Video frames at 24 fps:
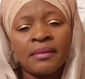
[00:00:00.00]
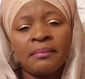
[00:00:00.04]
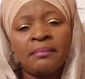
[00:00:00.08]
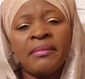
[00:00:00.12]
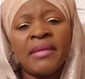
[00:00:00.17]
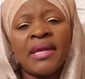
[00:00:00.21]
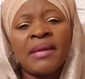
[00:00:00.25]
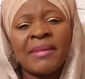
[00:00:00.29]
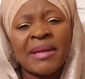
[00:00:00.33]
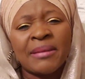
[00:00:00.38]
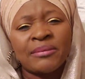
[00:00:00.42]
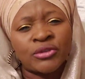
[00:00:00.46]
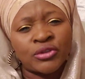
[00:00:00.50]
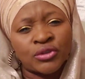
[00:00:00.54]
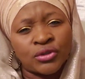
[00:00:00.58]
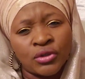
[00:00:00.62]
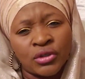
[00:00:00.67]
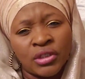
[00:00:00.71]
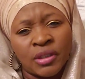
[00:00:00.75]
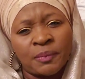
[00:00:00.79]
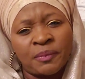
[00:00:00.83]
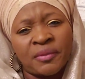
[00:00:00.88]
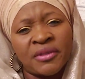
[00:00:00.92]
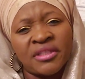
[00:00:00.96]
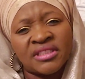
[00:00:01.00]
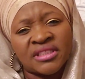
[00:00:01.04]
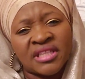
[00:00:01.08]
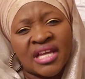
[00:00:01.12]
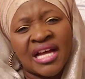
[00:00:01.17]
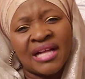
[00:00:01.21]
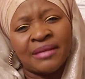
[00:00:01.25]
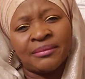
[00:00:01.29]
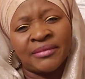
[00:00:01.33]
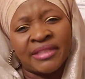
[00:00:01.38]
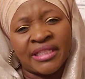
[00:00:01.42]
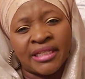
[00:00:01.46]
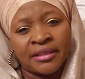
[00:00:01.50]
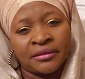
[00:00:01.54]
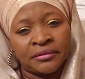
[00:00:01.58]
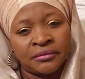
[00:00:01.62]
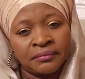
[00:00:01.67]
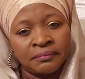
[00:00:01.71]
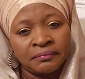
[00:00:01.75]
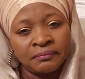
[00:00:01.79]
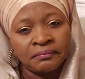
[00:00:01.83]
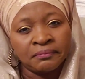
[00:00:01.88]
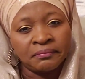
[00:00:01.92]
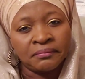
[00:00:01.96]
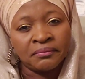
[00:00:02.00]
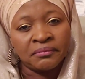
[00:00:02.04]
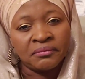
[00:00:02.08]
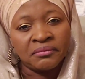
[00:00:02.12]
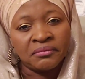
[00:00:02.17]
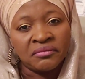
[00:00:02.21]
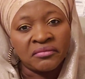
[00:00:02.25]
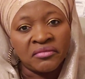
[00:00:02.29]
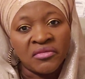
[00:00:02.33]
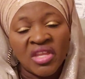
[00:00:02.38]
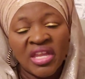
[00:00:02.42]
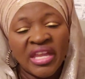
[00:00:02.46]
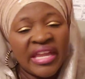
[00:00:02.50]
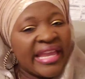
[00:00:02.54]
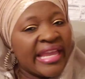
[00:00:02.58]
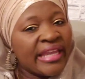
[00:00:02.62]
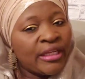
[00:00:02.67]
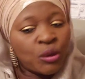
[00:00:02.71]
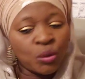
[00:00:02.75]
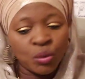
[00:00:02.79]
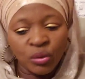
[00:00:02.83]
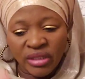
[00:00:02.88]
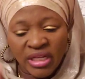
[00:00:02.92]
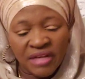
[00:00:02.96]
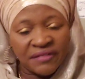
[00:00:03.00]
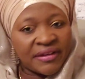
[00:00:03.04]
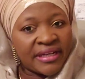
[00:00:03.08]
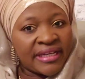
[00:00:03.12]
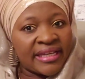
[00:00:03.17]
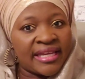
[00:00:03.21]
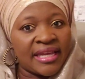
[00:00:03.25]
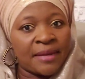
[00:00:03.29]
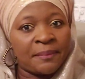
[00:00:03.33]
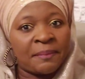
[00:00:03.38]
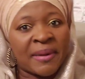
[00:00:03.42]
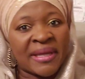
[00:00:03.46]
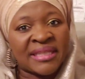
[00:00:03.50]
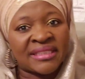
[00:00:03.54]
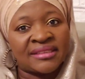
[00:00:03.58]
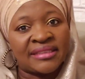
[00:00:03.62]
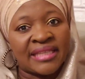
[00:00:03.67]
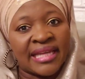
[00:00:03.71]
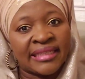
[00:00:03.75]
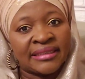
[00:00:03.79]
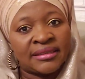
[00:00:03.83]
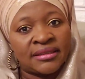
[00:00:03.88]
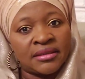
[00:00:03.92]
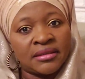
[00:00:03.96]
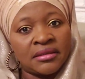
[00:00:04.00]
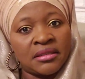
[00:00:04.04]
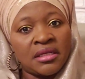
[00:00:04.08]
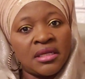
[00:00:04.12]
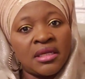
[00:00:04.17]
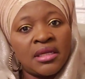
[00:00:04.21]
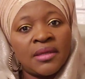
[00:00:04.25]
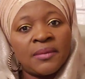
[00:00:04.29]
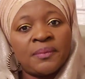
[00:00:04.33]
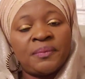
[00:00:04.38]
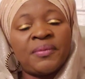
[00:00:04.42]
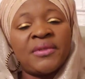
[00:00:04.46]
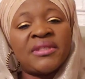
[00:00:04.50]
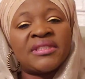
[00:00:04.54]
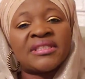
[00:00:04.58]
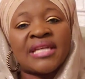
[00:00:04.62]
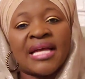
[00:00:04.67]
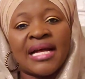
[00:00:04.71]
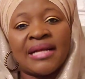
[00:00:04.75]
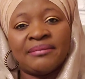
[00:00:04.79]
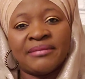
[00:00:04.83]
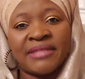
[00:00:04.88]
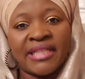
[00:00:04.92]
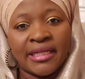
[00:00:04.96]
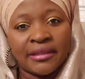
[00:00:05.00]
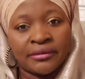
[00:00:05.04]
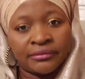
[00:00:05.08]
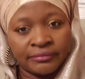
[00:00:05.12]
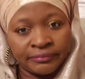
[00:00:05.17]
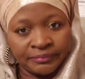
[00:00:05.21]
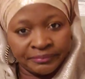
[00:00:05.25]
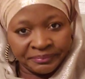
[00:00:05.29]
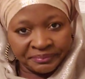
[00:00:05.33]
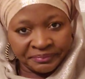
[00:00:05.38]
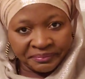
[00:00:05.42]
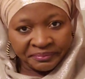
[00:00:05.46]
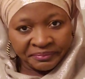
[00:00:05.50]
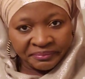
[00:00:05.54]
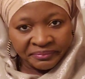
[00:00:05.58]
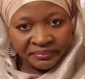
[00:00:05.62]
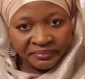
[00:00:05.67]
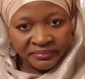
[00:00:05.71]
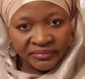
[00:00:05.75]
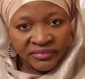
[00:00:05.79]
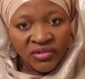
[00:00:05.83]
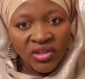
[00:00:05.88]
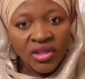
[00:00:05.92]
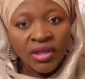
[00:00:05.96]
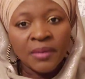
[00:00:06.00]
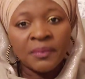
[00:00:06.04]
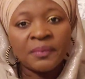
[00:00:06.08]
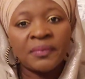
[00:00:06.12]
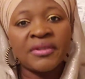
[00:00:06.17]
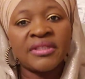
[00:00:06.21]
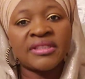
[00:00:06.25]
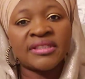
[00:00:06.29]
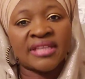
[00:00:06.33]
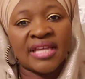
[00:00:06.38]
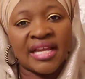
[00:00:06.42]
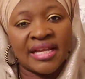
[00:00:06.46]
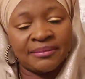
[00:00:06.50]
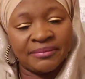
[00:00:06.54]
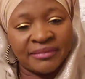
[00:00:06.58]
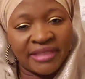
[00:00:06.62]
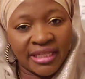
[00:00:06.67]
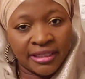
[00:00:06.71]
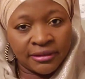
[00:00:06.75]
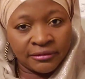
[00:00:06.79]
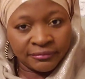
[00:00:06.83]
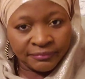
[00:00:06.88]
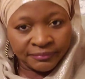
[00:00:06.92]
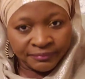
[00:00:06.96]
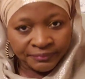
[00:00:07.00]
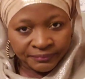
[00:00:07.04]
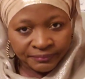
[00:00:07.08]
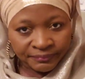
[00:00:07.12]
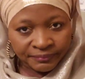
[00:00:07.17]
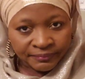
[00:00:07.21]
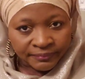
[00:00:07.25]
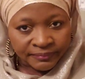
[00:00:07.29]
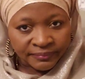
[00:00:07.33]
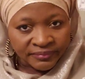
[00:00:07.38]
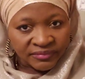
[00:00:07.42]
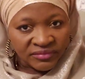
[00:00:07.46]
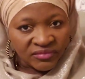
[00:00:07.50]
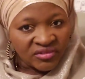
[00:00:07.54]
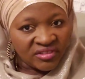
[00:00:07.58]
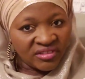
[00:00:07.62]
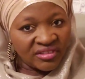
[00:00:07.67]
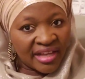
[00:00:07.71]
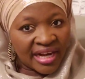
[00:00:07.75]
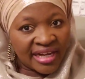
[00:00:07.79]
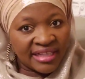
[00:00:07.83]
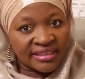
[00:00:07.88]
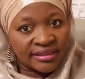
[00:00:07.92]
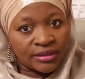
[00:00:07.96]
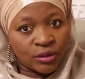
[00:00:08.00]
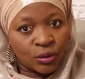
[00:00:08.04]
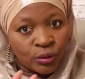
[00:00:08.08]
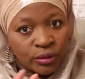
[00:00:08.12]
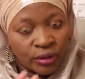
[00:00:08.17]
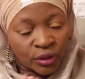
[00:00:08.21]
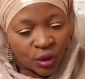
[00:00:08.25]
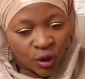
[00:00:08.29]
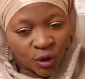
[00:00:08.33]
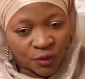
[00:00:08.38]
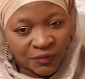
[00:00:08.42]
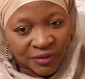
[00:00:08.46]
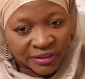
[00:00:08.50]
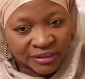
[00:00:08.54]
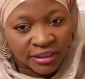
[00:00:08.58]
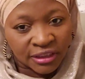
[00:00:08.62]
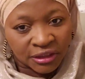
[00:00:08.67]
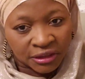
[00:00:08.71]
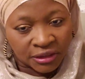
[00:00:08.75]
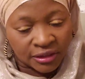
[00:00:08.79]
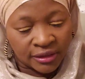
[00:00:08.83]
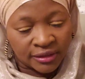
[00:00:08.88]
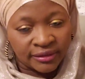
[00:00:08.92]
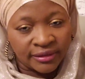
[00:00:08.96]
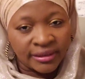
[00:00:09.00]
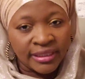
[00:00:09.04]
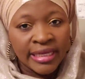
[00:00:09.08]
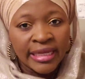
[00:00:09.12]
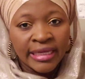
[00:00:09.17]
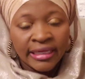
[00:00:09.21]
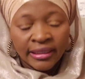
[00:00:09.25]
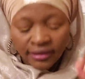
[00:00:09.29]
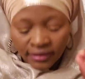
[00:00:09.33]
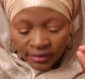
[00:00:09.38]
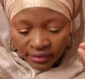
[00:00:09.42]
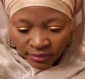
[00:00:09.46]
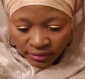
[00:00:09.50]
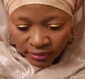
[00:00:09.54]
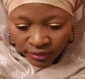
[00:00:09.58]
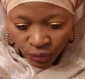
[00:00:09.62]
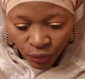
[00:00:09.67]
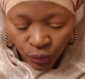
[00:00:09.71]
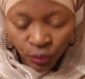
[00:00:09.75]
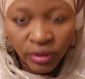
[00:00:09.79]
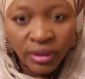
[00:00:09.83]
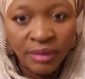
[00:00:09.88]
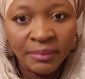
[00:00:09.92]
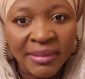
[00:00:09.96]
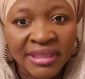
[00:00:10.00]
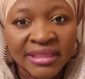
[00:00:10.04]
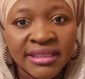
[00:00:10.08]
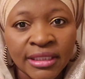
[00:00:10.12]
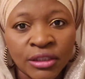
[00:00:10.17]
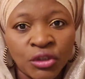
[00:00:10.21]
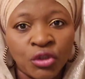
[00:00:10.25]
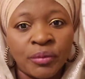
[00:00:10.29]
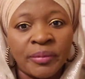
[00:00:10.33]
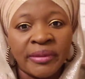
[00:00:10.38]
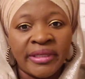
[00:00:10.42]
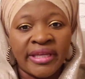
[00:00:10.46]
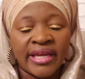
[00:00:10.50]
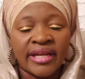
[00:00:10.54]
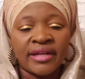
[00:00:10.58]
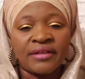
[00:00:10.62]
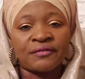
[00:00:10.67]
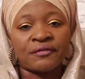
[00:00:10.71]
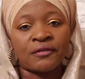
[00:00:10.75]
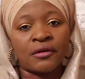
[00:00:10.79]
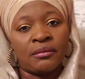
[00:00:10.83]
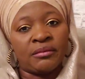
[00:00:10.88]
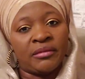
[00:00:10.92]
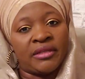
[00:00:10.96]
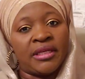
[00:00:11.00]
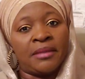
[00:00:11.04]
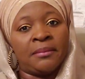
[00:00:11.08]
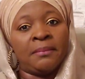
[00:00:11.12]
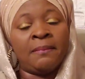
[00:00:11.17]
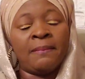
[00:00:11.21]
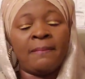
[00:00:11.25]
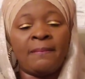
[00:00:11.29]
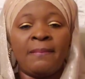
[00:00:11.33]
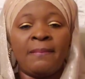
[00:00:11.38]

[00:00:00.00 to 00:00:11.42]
Ma'am, I'm sorry. Please calm down. And you will never get past that. Please calm down. Please calm down. That is the only conversation, the only message you'll be getting from them.